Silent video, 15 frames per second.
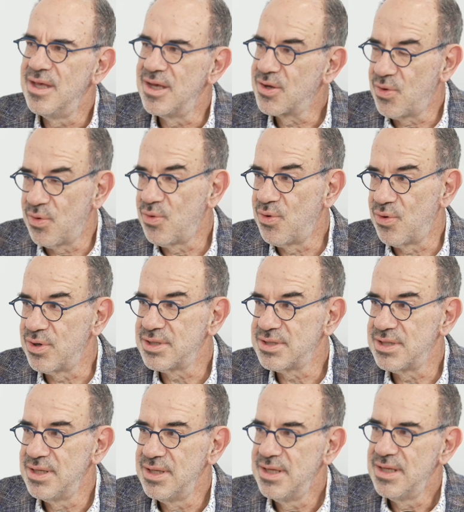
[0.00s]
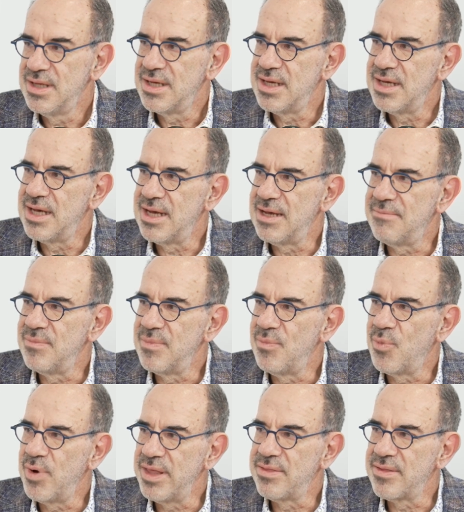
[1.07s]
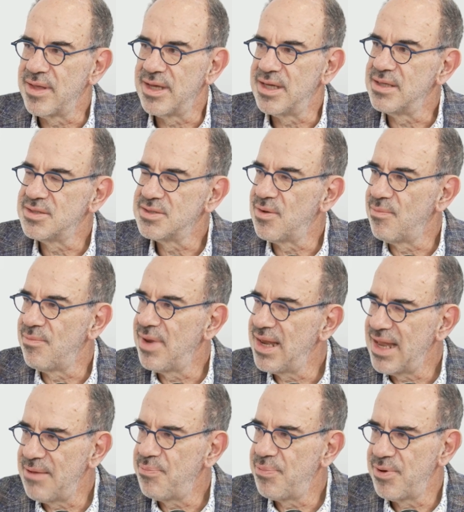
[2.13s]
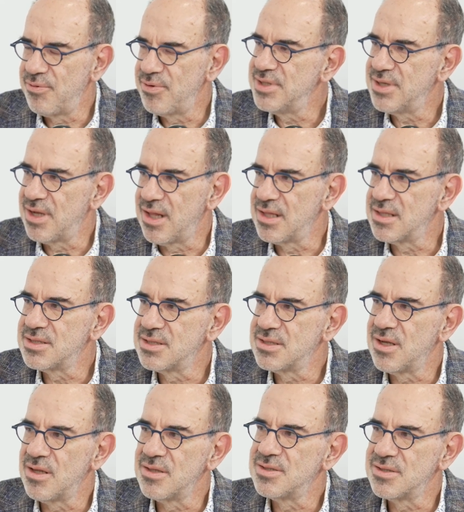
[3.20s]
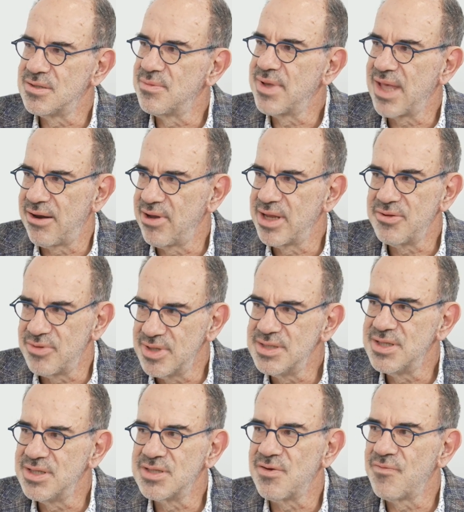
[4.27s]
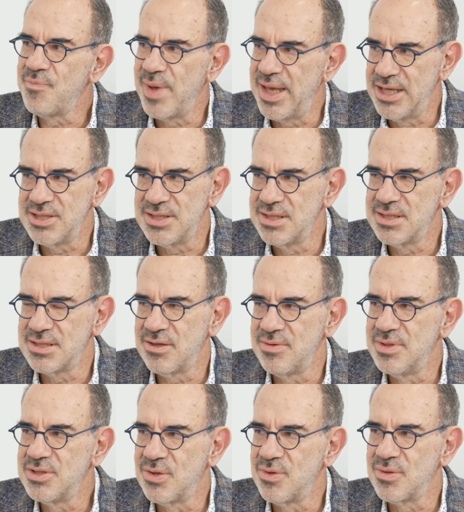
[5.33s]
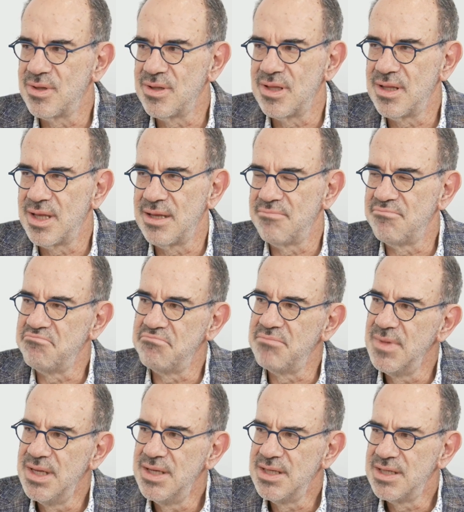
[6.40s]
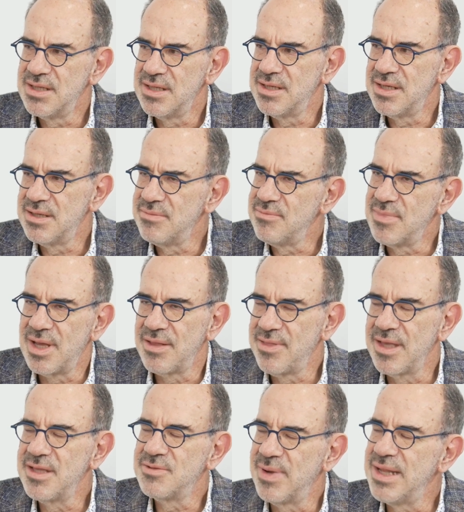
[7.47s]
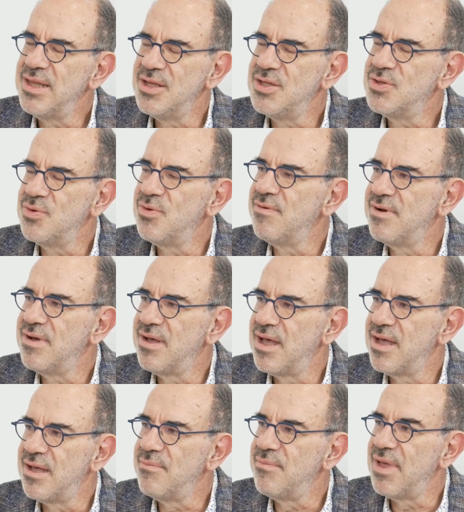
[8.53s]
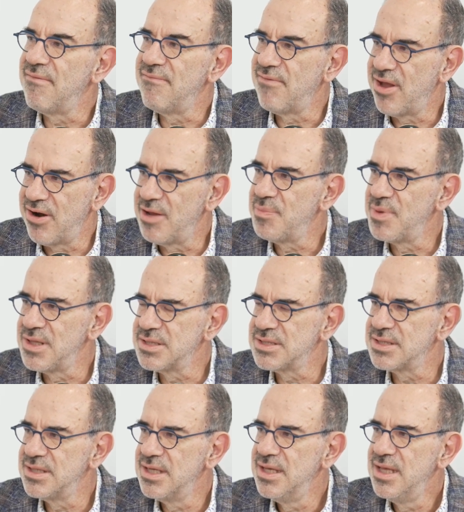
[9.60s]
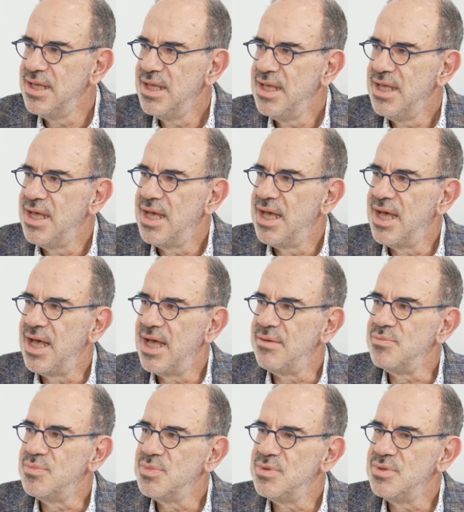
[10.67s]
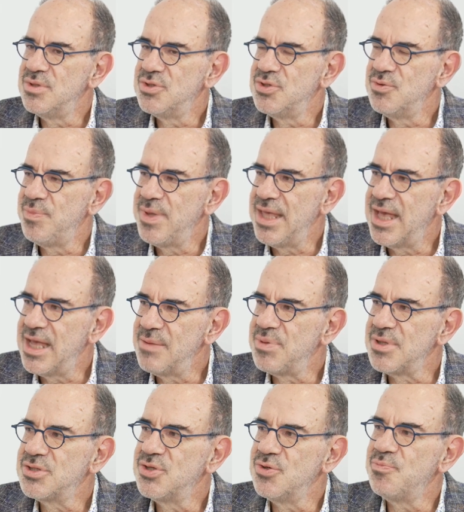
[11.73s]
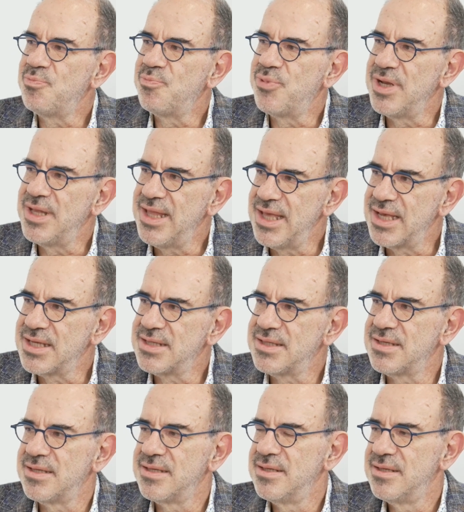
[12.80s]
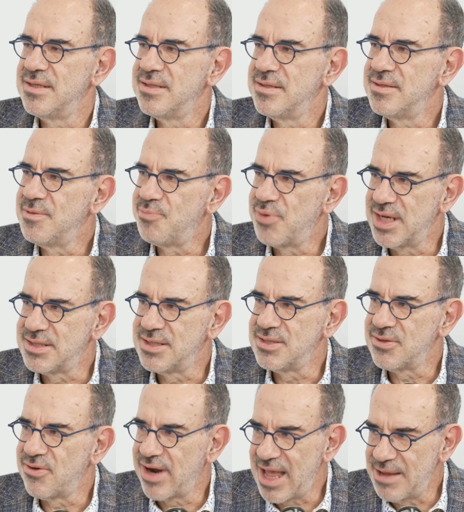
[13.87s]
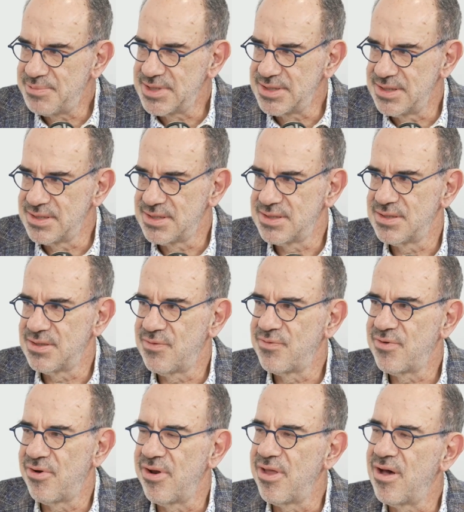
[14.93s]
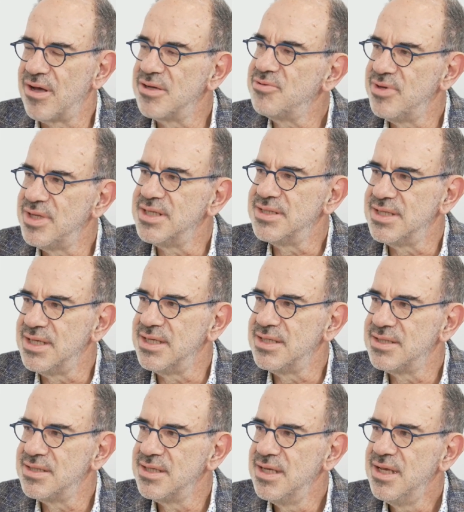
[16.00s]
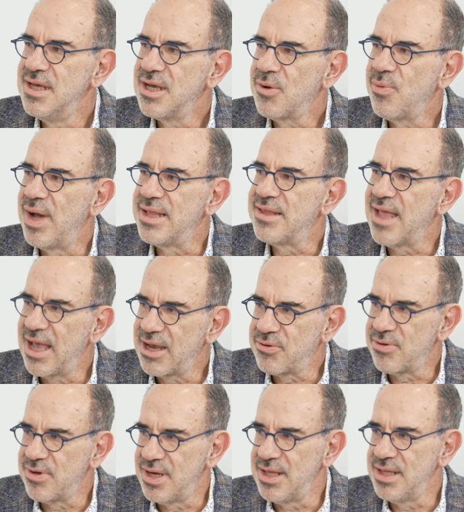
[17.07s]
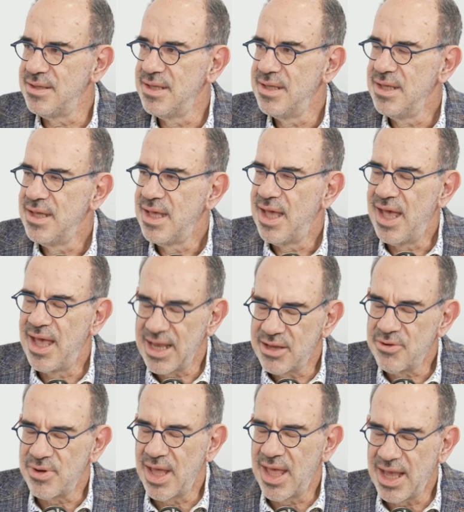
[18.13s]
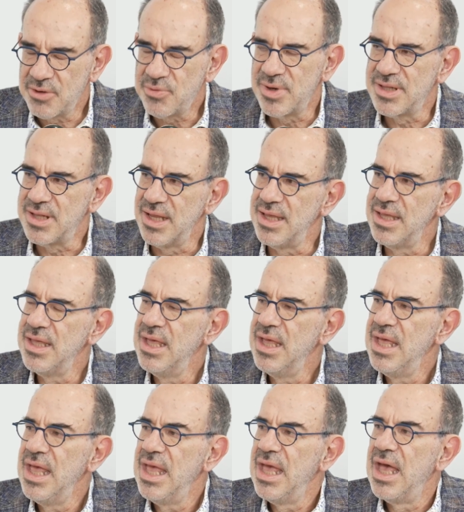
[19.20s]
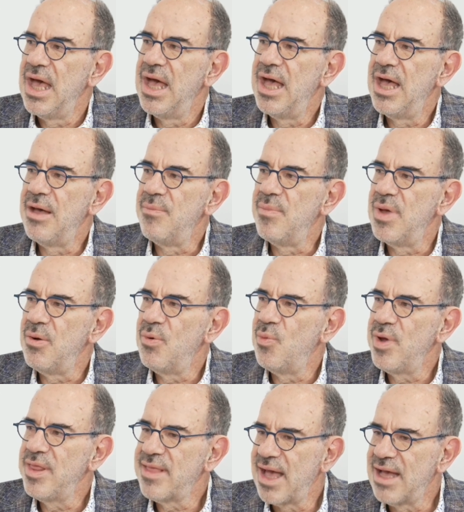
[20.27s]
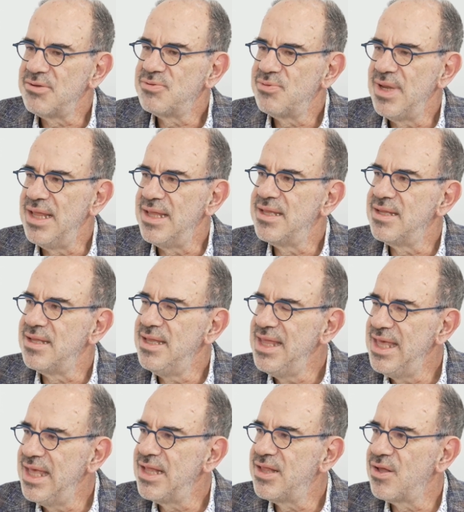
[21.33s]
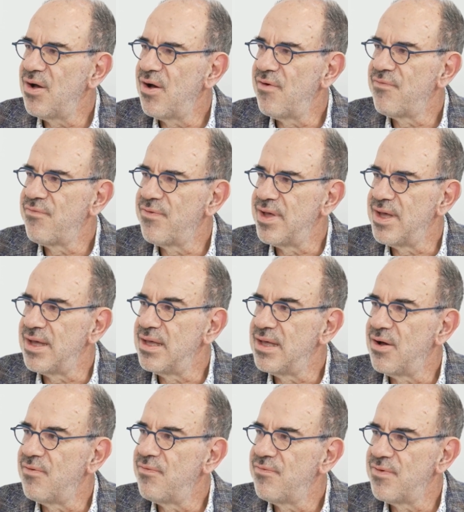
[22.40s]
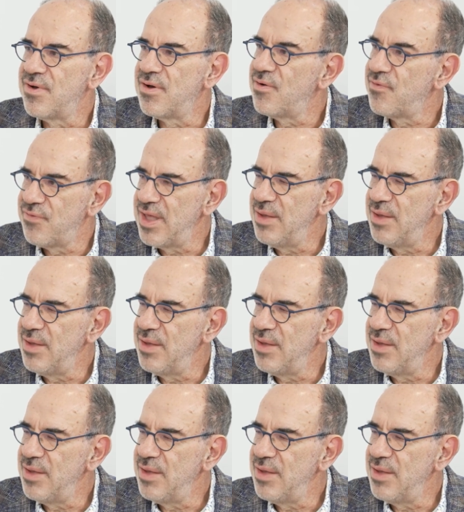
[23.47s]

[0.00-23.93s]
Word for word: a cohort. Um, with some lab results, also some characteristics of patients. So, in total, um, um, I think 22 um, variables. Mm-hmm. Um, to be able to predict the presence or absence of coronary artery disease mm-hmm. quite accurately. accurately, um, without really the need of uh, of, uh, of